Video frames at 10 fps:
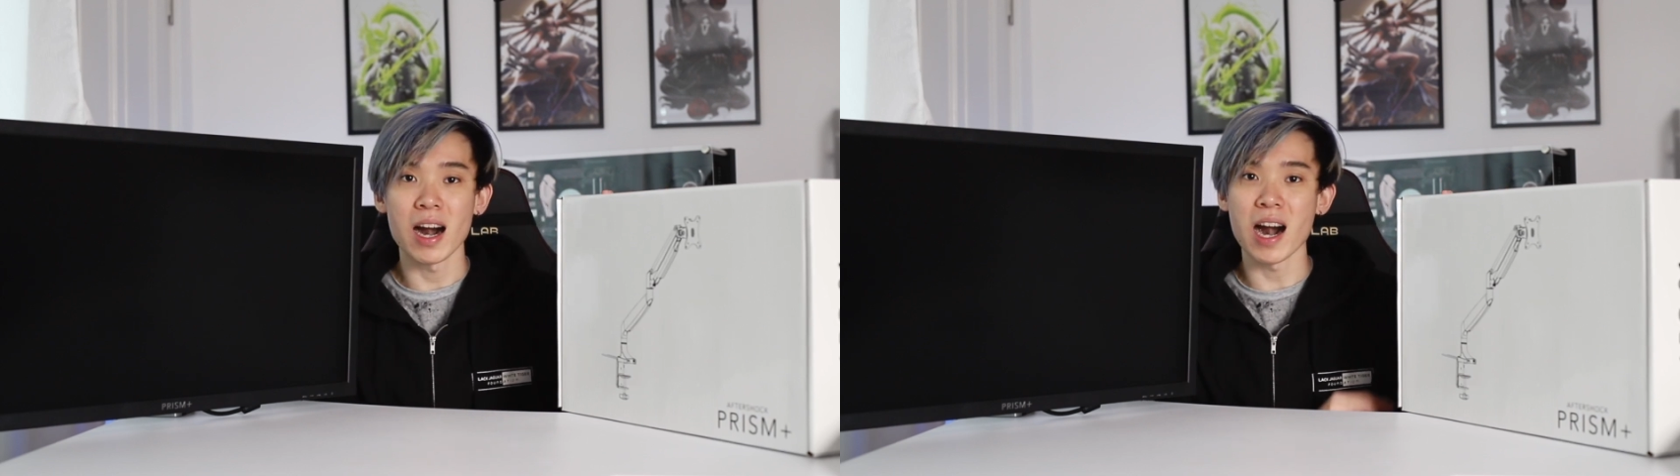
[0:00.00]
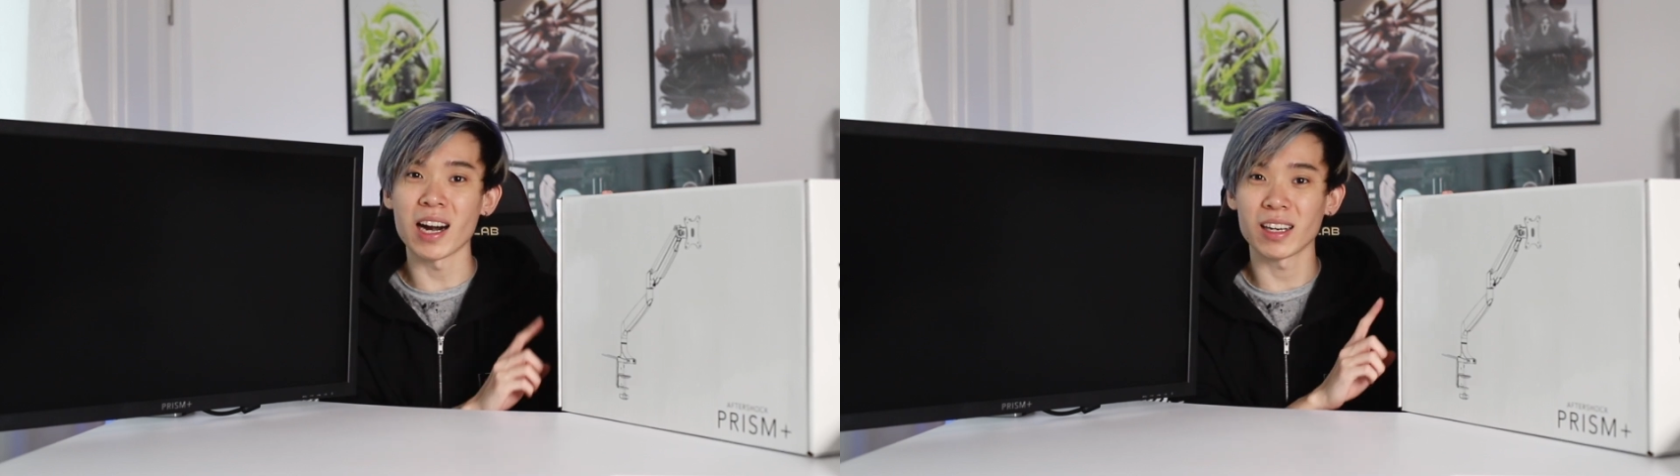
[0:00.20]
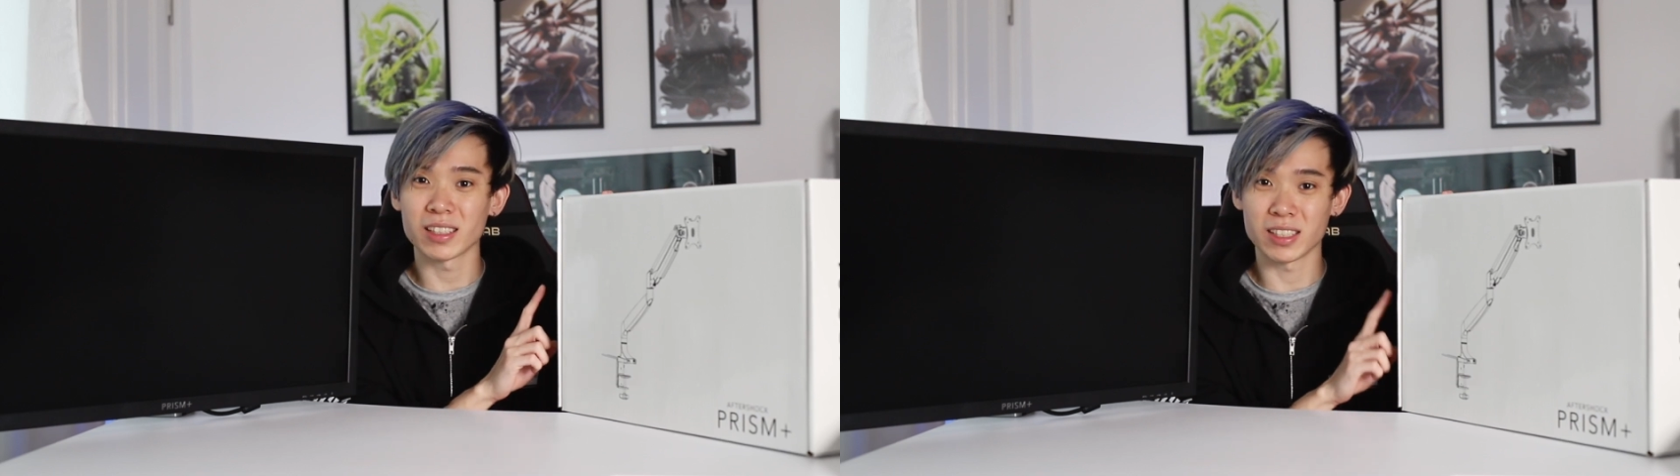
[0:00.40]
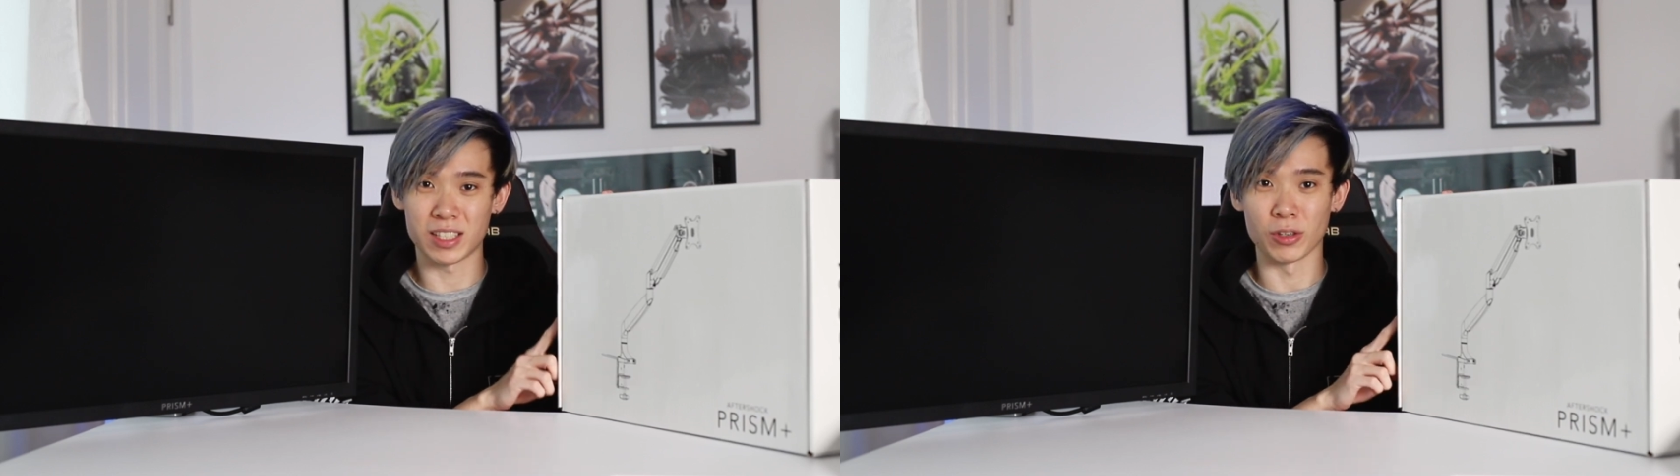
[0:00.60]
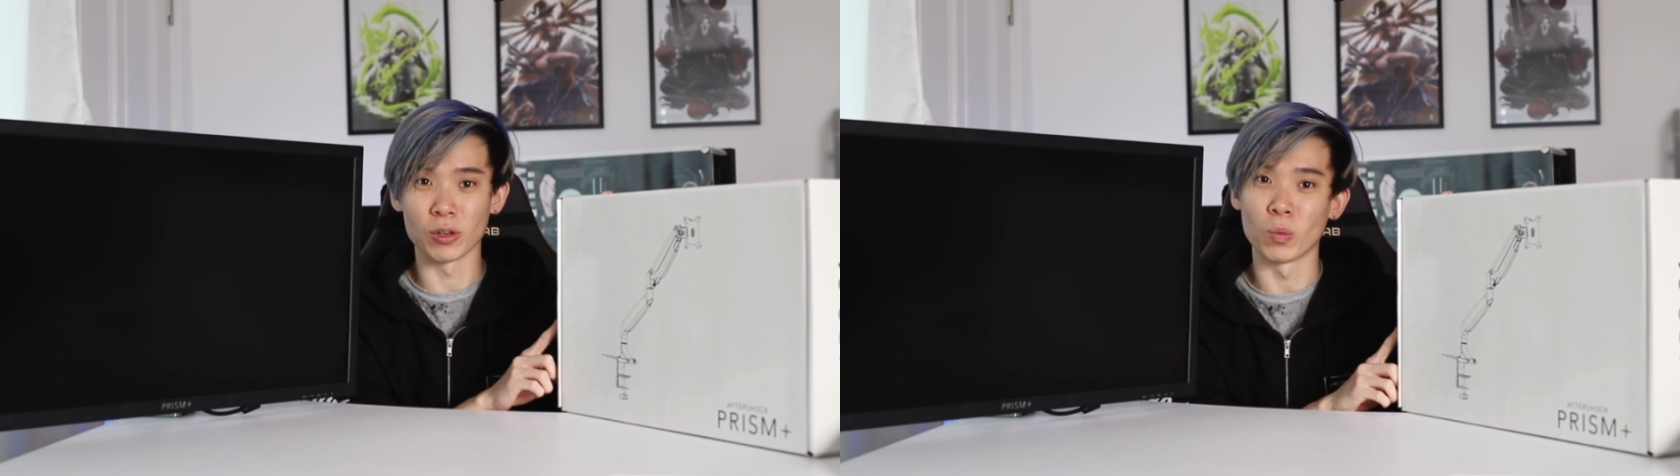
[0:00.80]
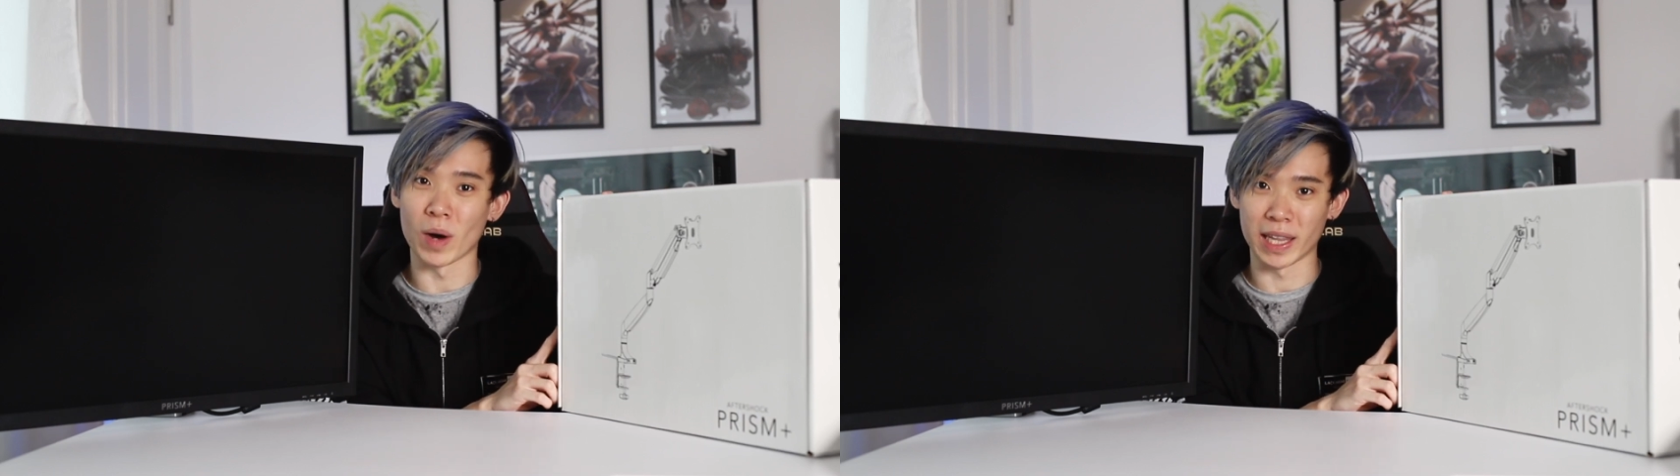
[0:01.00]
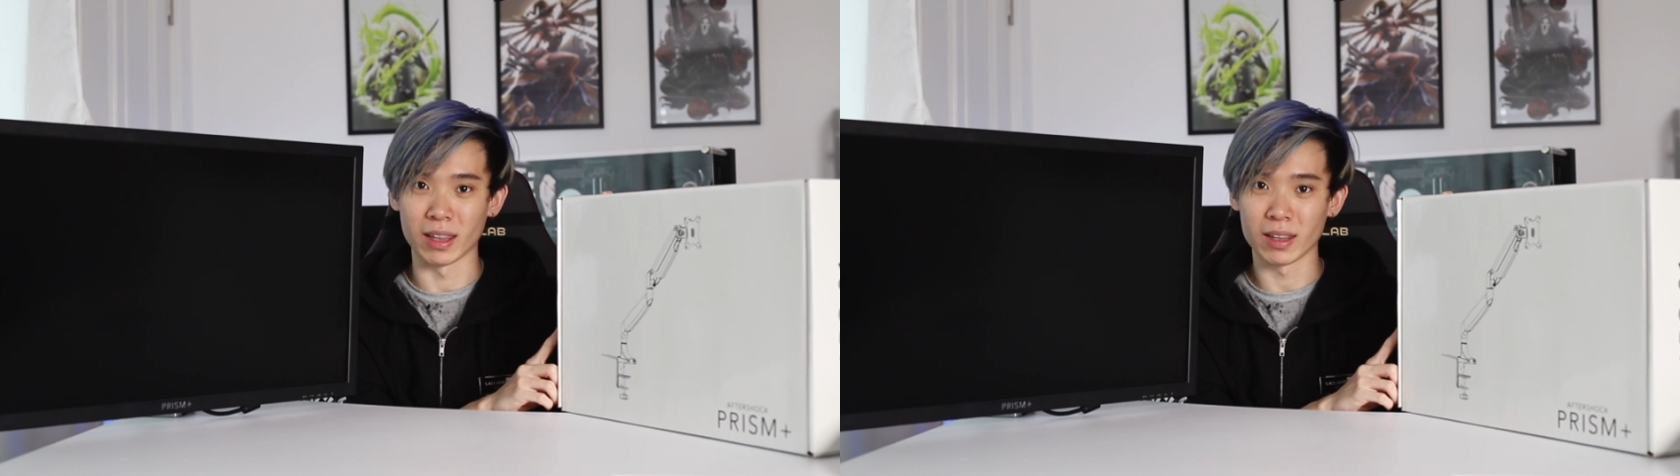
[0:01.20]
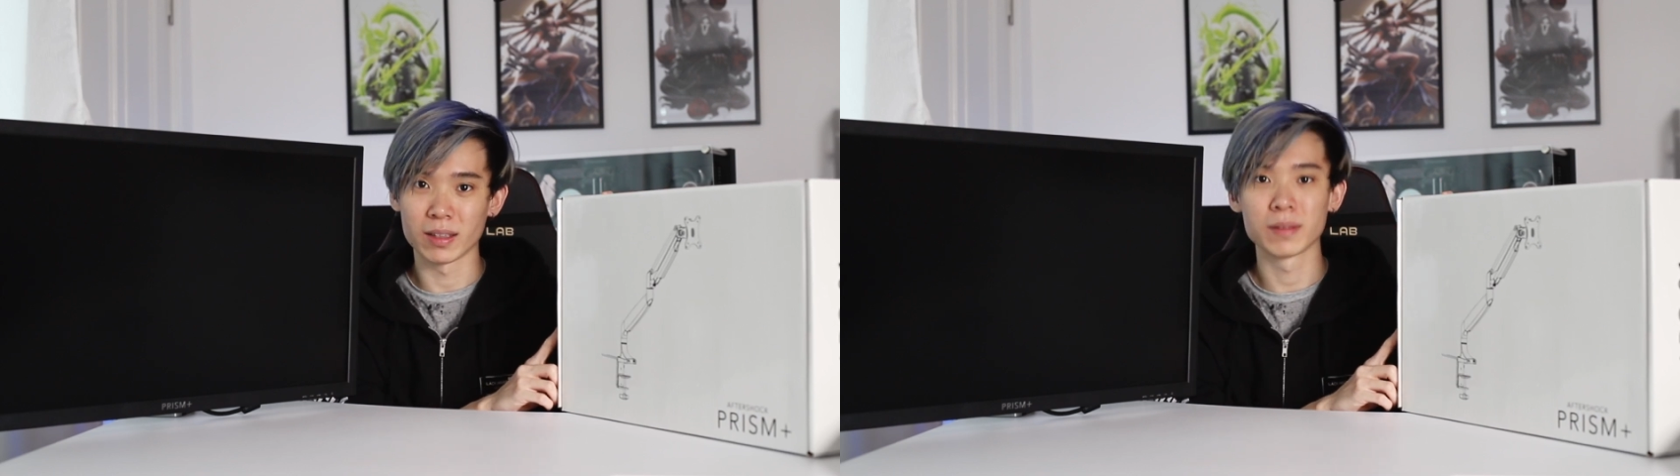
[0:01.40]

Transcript: Arc 01.